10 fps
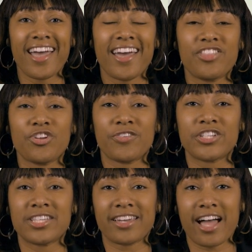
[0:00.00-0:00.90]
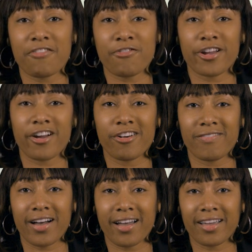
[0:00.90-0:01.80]
at the University of California,
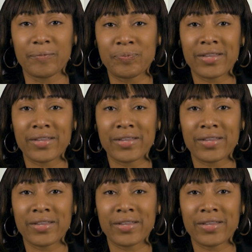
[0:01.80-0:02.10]
Irvine.